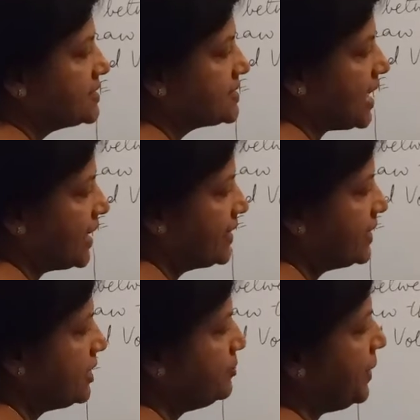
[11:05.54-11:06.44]
xi
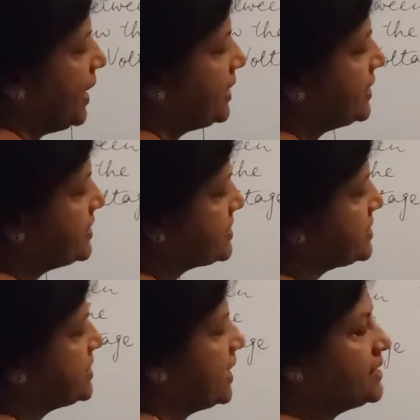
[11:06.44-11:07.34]
L minus
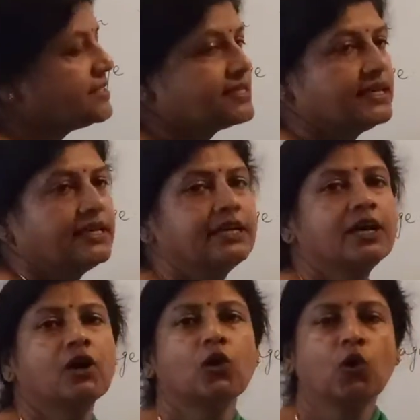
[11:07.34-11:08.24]
xi
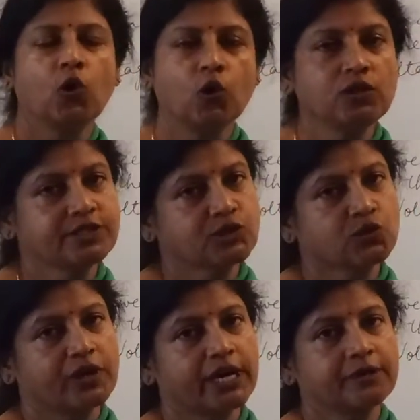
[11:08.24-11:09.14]
C whole
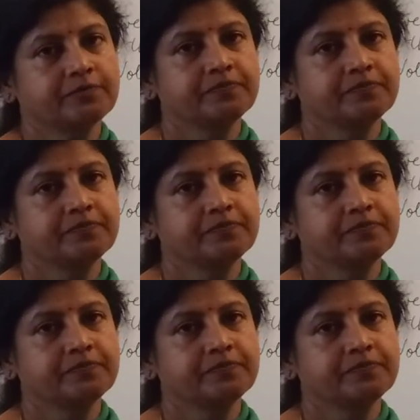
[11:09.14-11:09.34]
square.